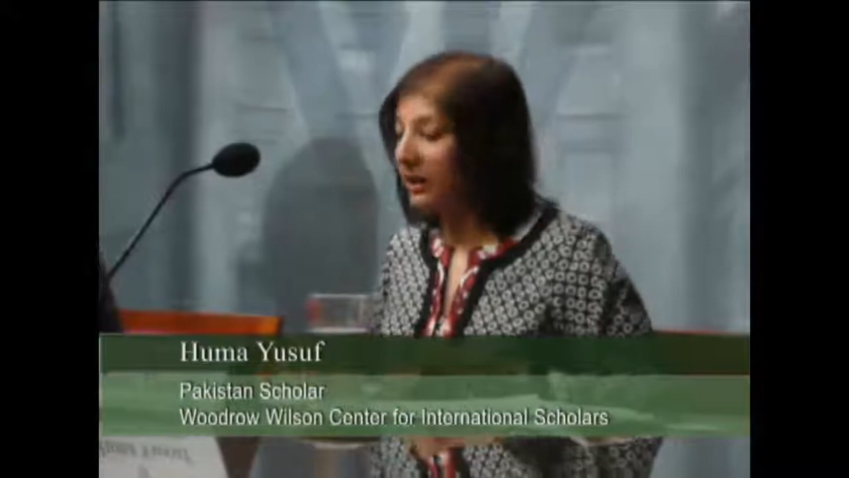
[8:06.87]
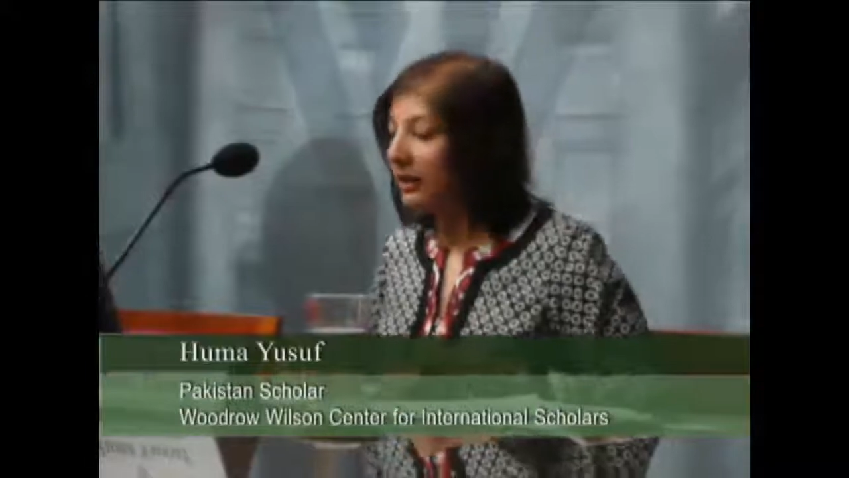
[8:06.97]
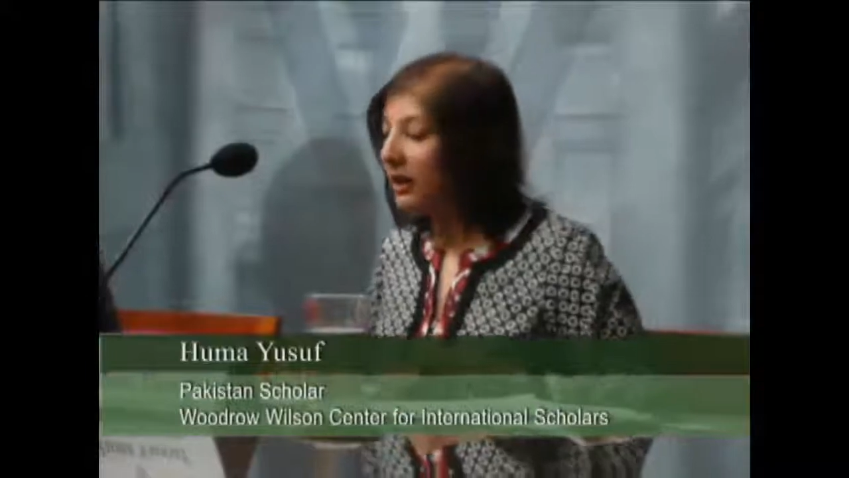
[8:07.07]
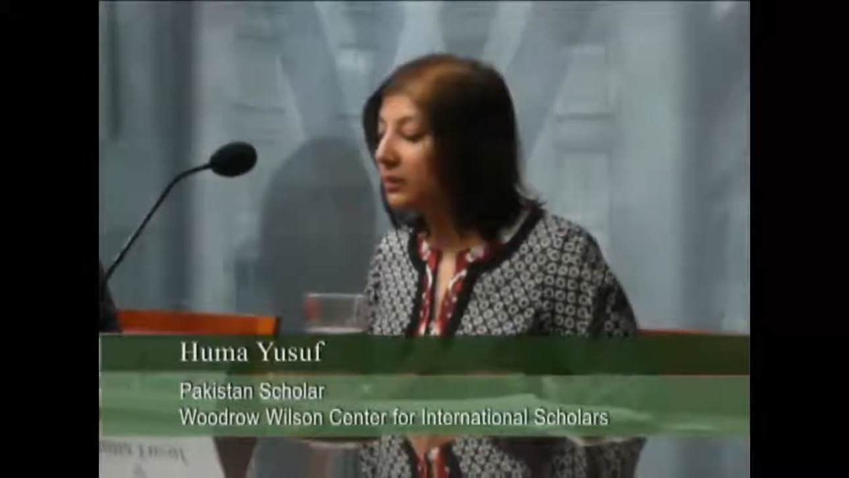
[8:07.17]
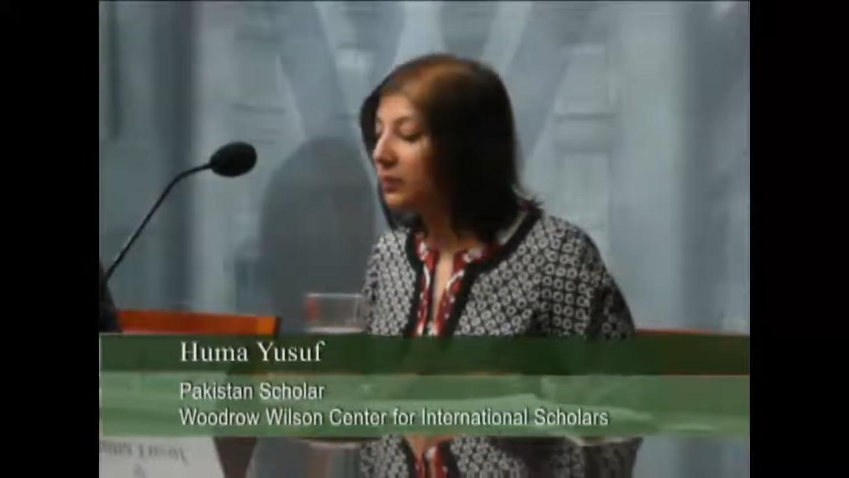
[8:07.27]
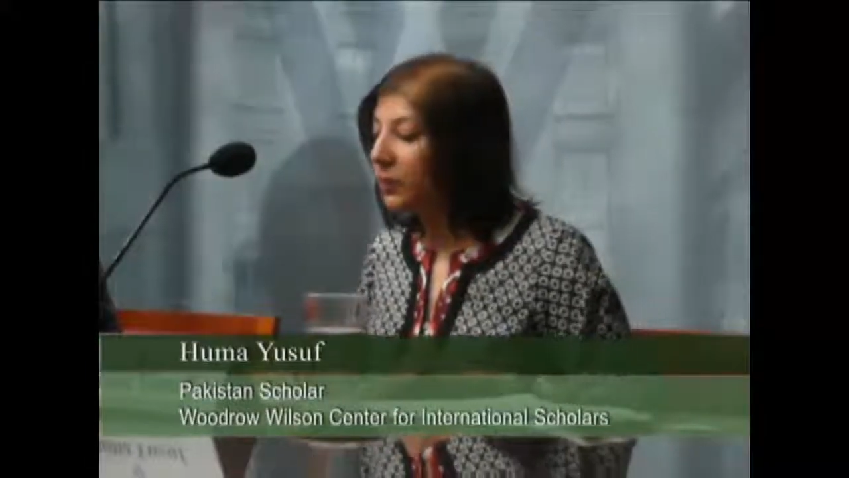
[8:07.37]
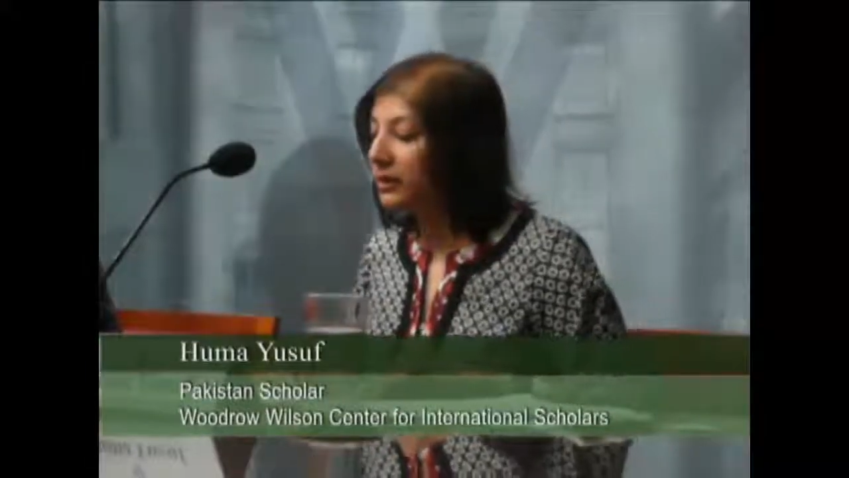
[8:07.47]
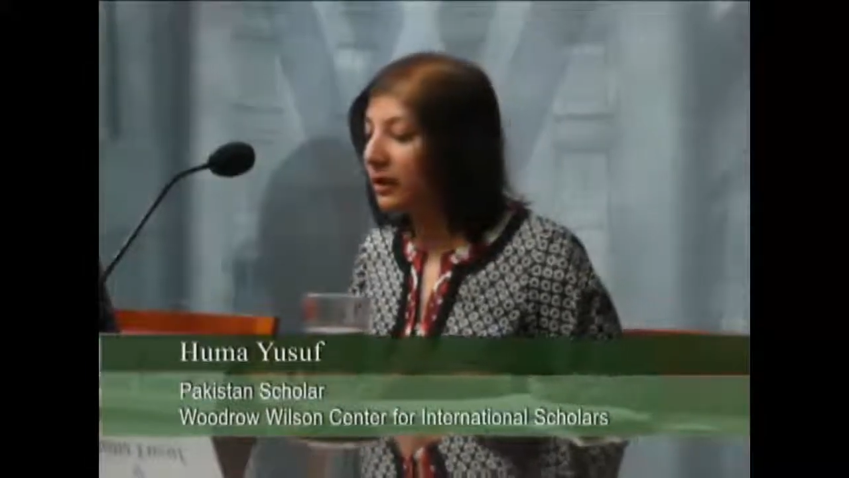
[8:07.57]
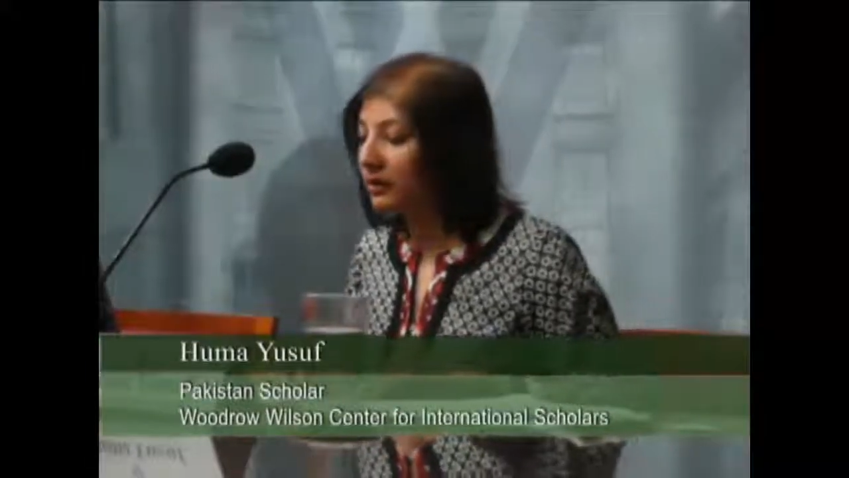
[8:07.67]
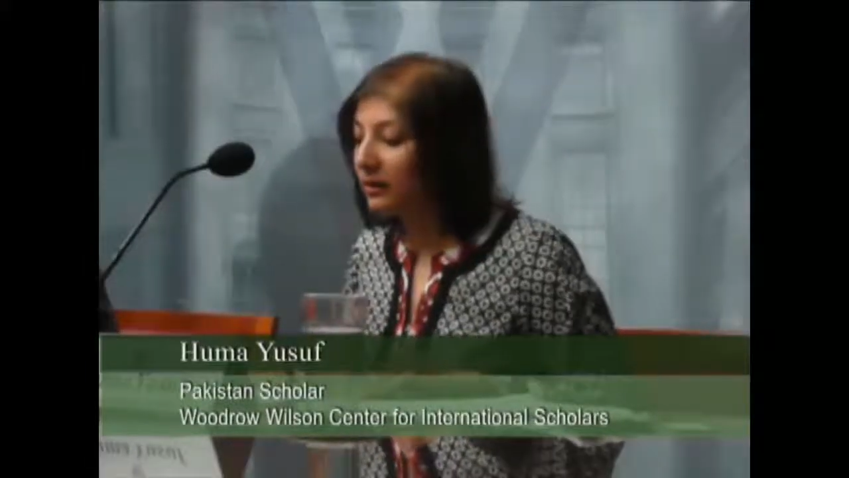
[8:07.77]
I'd like to
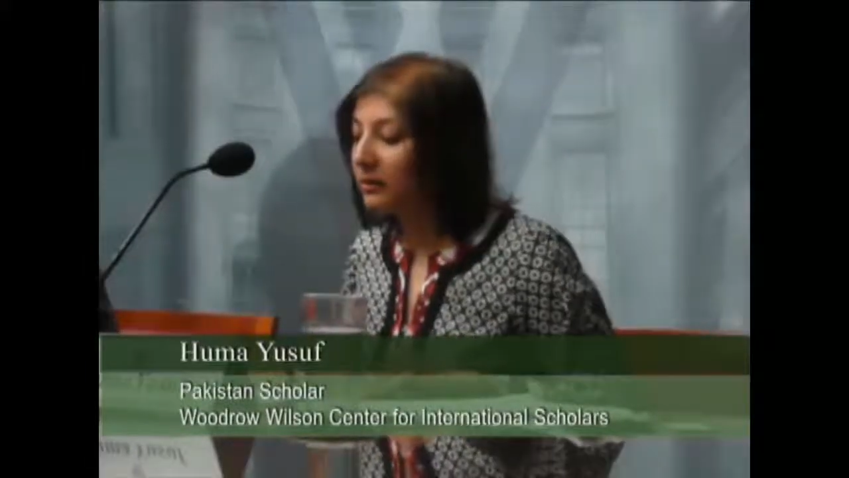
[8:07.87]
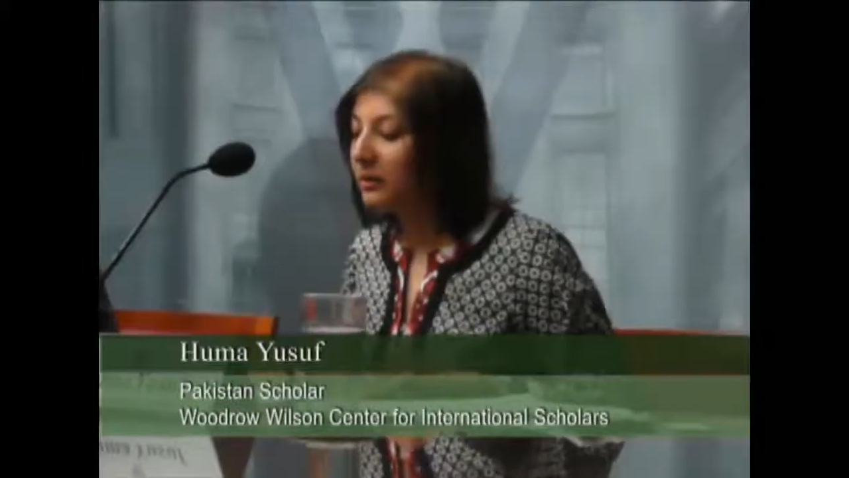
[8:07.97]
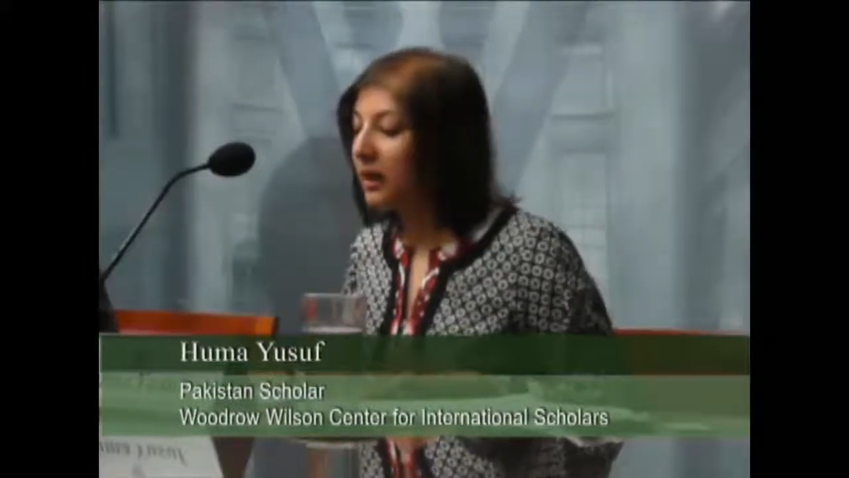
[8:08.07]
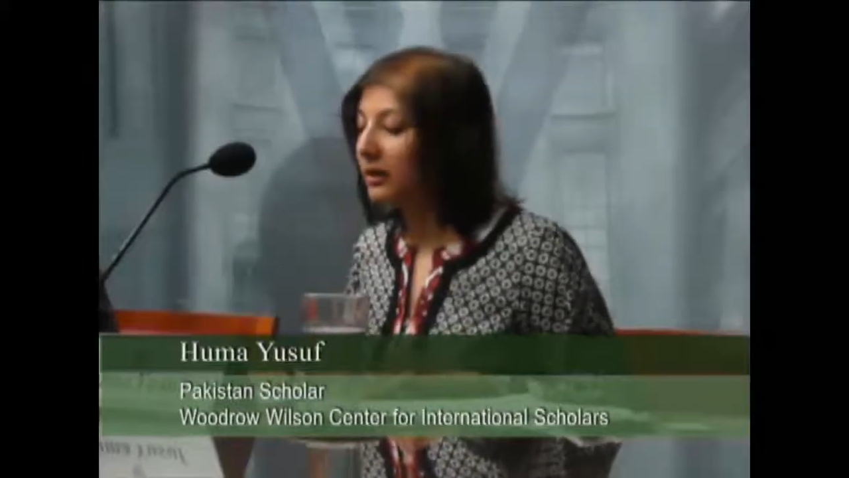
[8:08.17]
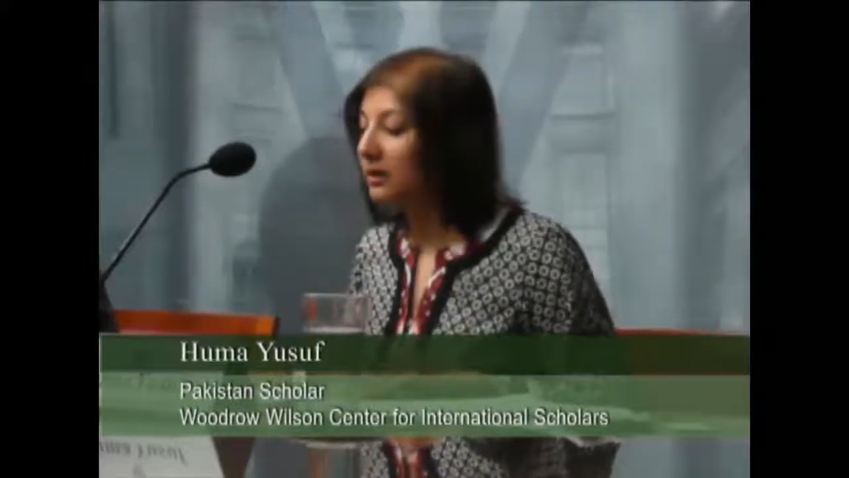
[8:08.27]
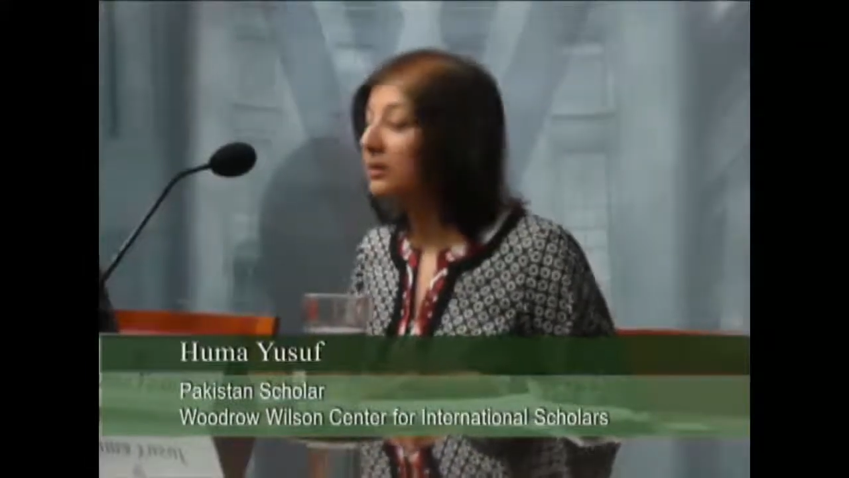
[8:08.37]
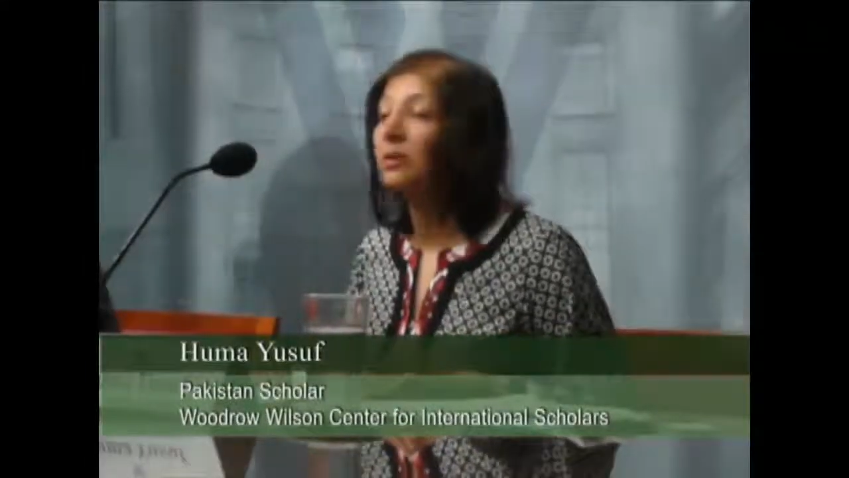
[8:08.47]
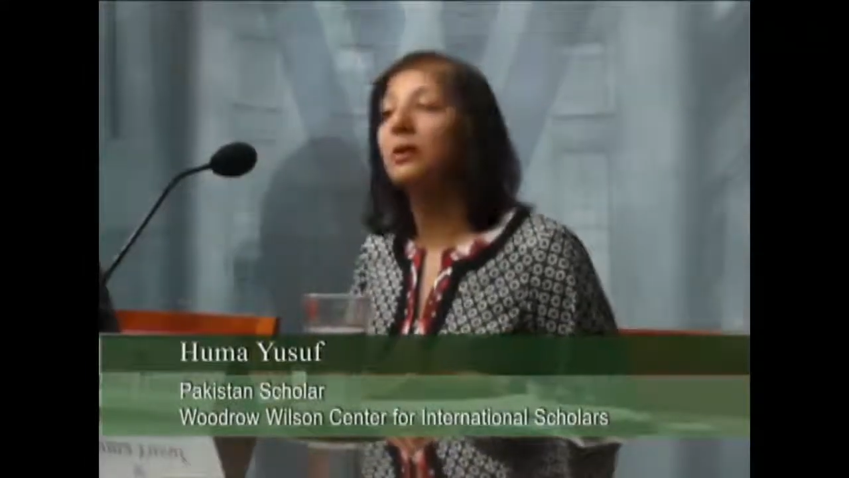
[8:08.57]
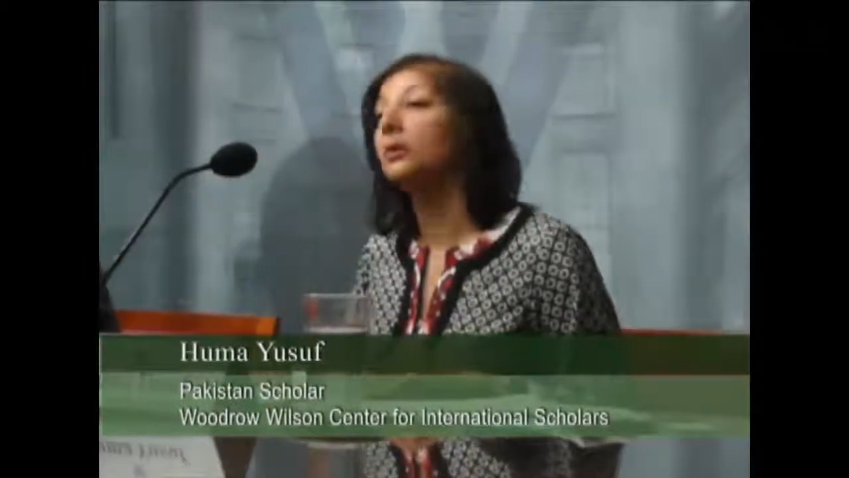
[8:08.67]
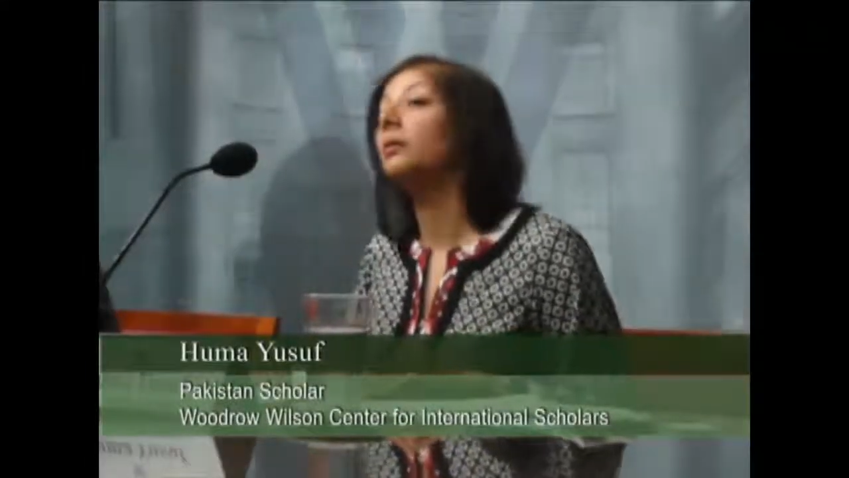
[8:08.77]
point out that the market is not